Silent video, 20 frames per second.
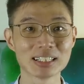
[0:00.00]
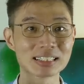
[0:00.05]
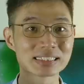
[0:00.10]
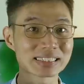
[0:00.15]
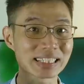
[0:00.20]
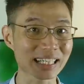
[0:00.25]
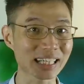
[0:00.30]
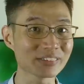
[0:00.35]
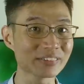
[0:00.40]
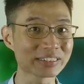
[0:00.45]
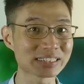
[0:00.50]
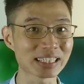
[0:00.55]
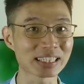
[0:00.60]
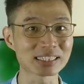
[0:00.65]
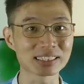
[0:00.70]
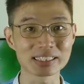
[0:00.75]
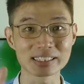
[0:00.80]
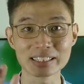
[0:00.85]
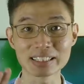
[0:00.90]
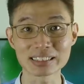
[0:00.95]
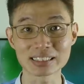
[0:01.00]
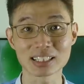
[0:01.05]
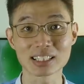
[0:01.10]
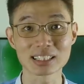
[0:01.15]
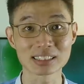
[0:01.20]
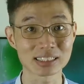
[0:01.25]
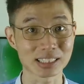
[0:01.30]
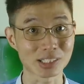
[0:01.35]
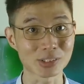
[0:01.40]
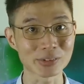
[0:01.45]
Second reason is
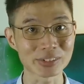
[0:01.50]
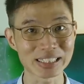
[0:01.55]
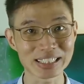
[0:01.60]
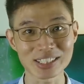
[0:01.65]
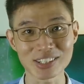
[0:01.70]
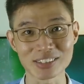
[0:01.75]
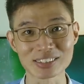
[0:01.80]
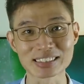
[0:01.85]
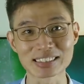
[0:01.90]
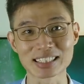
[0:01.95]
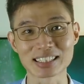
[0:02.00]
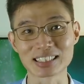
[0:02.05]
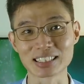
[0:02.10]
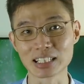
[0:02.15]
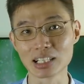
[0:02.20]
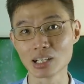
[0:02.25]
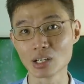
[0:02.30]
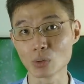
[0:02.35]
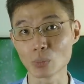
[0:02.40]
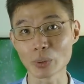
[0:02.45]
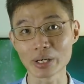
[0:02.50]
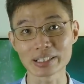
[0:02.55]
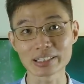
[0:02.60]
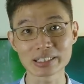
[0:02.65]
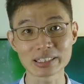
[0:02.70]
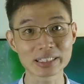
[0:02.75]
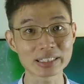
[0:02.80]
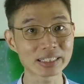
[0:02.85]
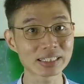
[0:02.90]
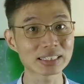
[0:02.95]
security concern. When
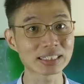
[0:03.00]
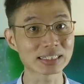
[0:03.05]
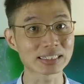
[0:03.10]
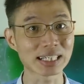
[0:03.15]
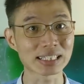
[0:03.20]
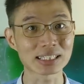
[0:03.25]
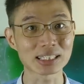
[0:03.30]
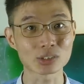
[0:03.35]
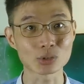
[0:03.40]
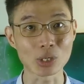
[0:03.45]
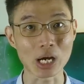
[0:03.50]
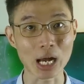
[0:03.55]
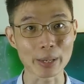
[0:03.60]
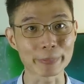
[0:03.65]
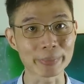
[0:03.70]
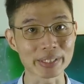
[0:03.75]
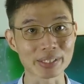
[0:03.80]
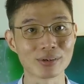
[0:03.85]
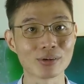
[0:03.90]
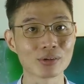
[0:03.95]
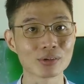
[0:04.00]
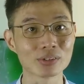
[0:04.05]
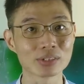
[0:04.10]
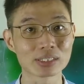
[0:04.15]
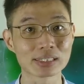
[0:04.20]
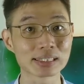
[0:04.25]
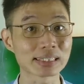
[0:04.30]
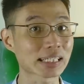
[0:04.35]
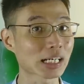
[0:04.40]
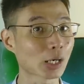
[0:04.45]
DD decided to
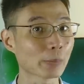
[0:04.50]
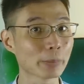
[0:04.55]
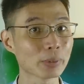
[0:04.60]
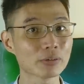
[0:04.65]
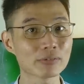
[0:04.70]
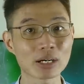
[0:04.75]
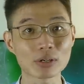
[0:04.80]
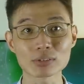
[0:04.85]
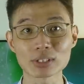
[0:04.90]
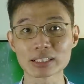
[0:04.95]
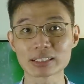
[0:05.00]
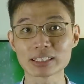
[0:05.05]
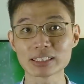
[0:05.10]
IPO, the government found that